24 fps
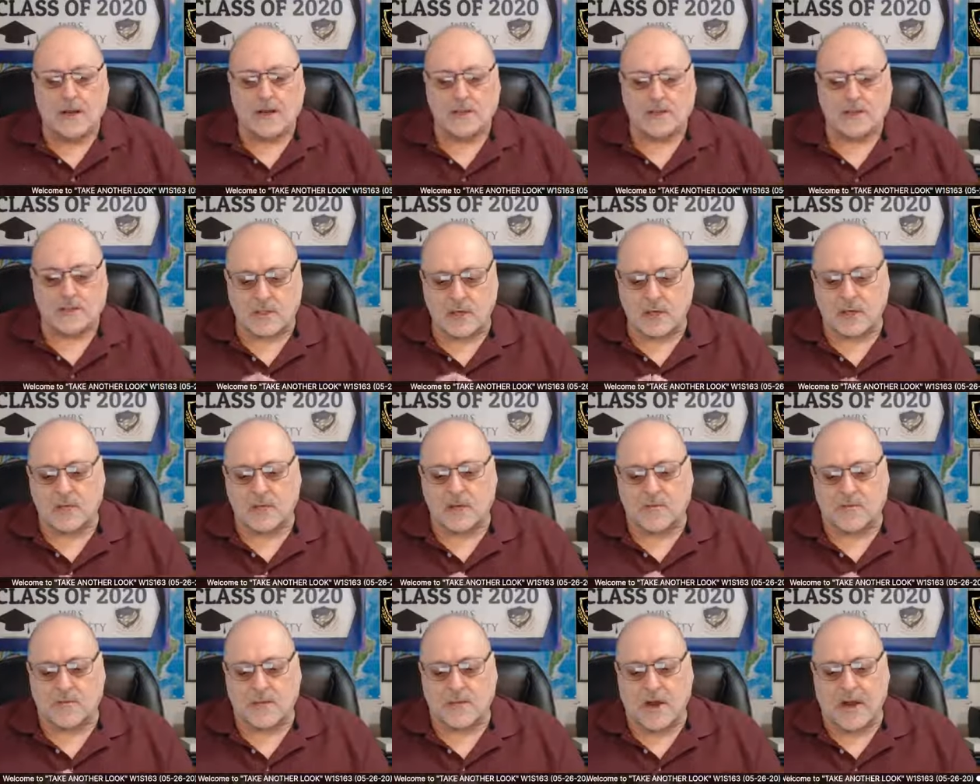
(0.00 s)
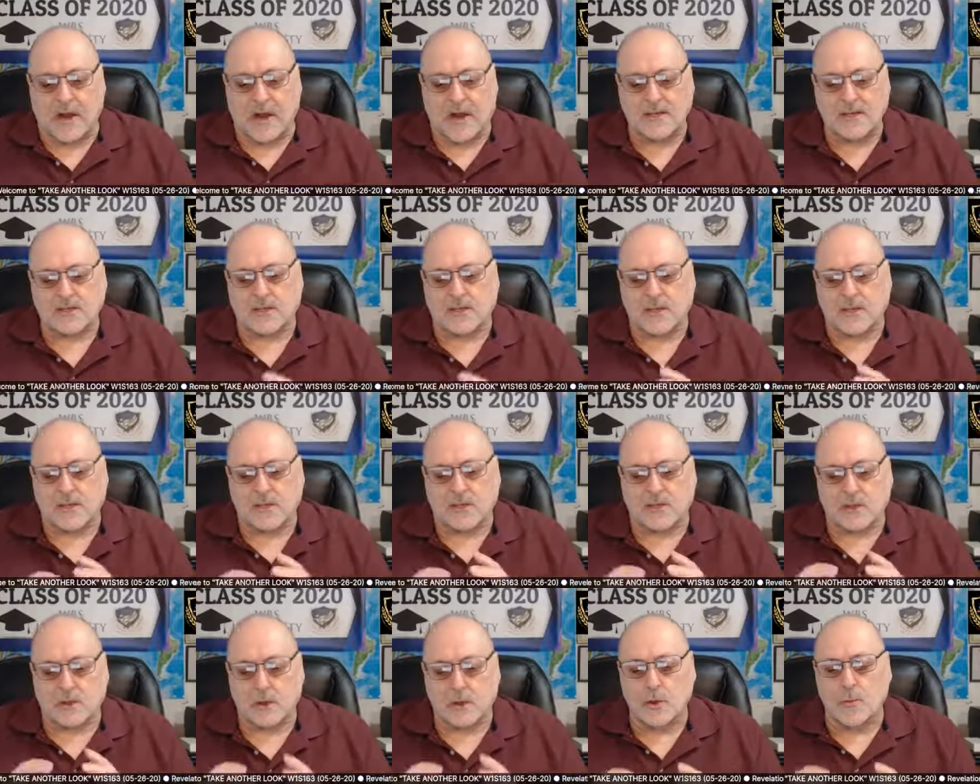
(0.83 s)
signifies the
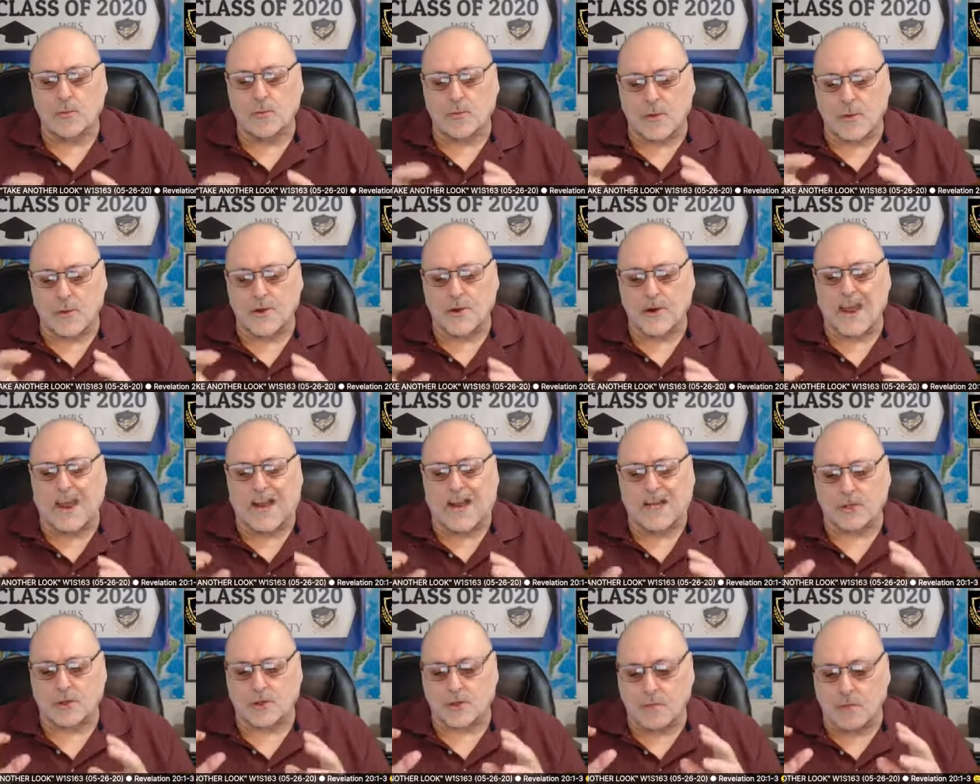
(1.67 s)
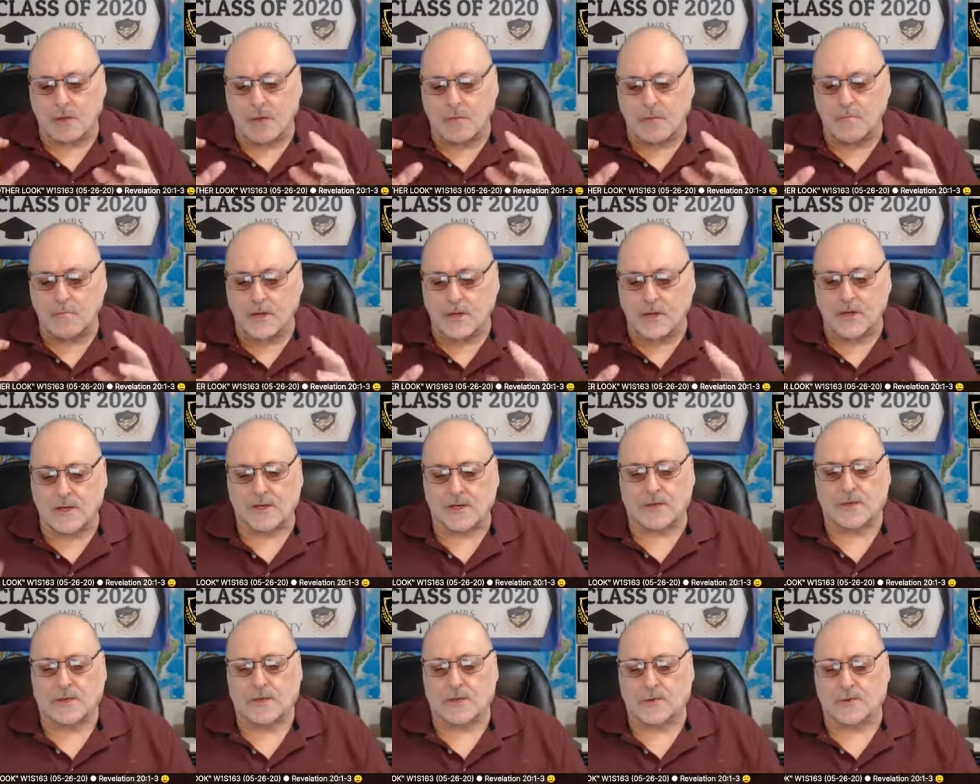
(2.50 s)
supernatural
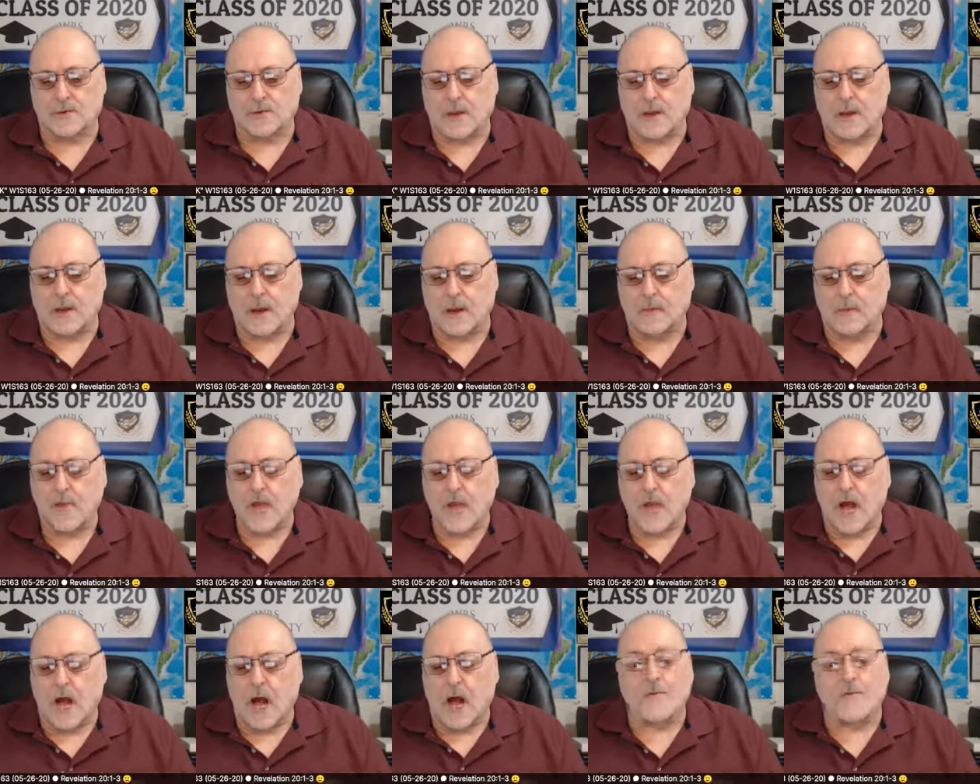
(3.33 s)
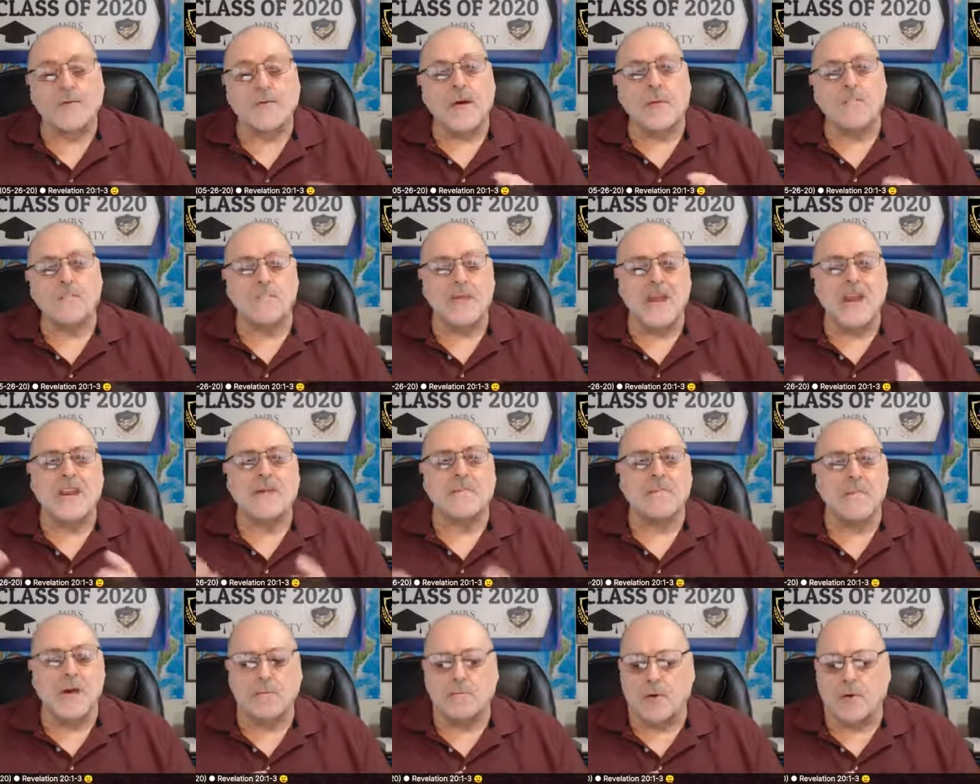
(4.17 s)
ministry of the many
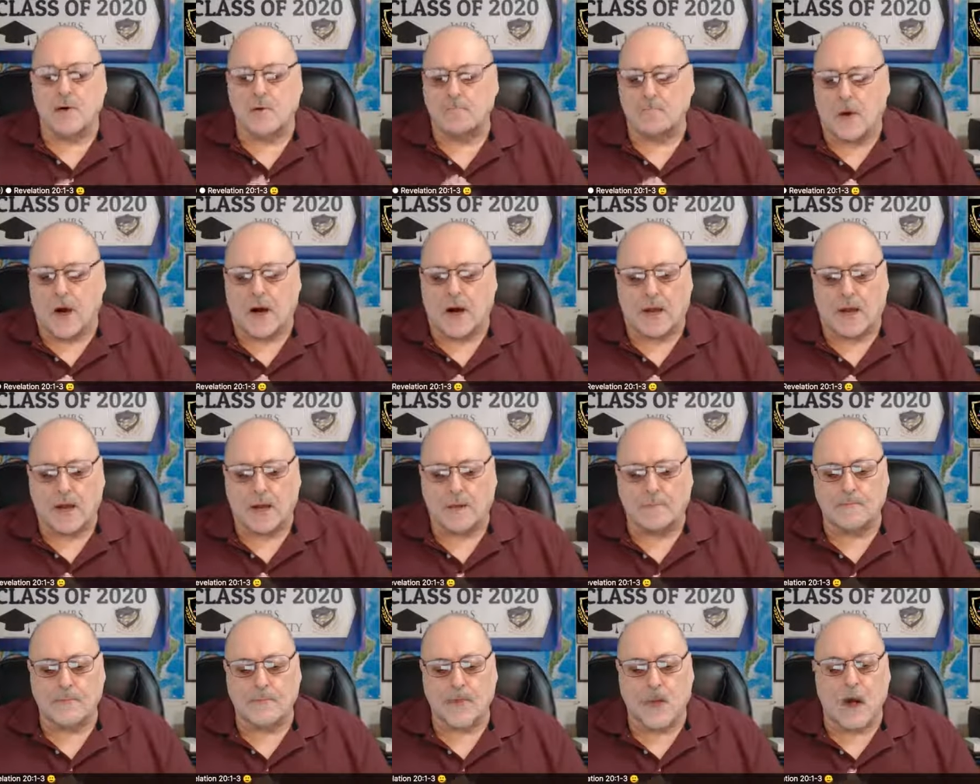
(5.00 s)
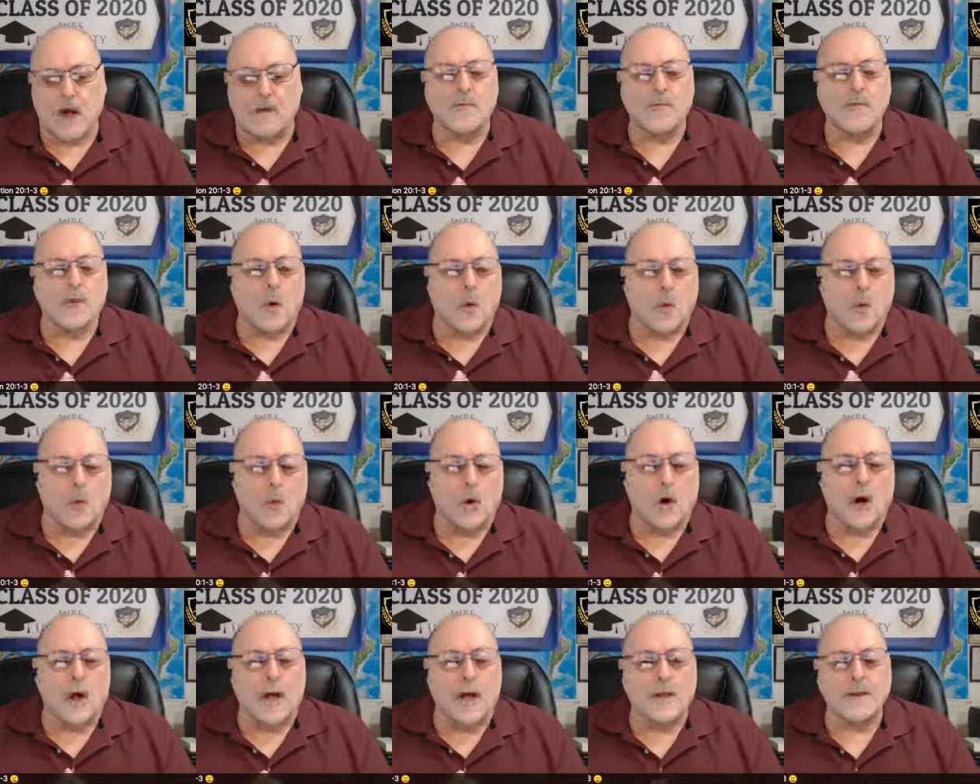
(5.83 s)
membered body of the
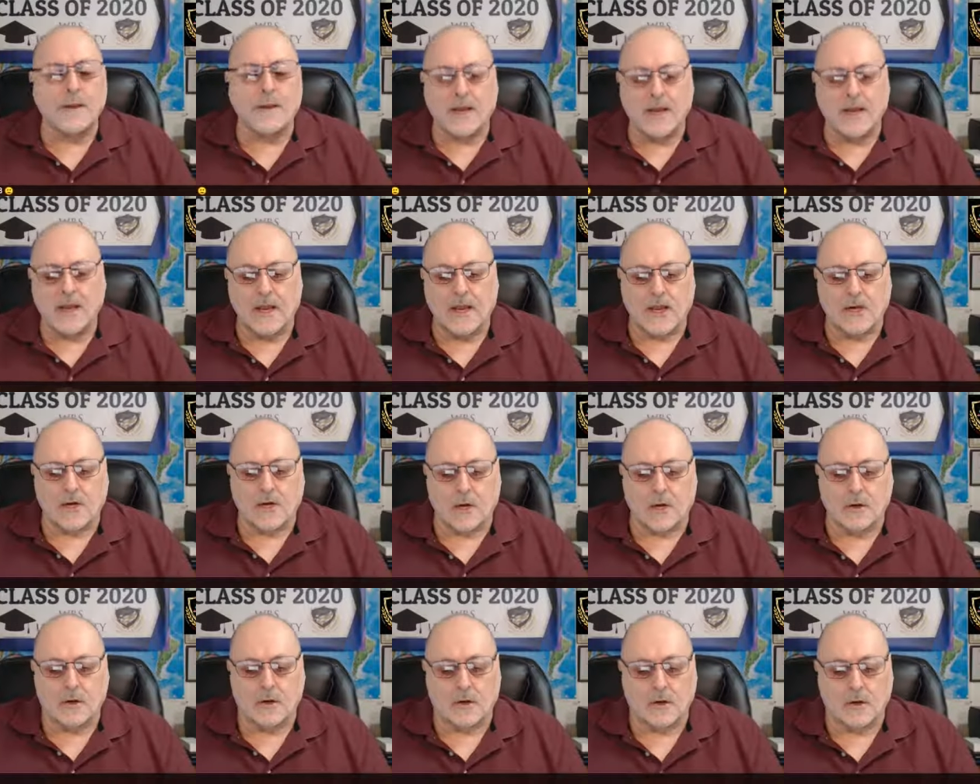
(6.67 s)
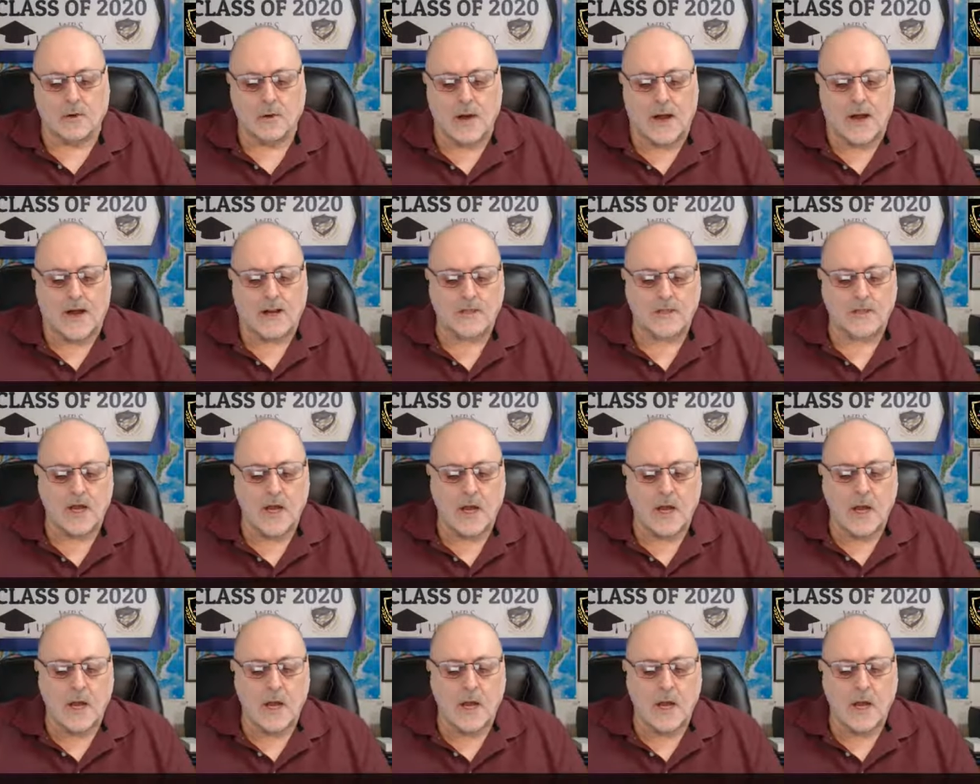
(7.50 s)
one eternal Christ.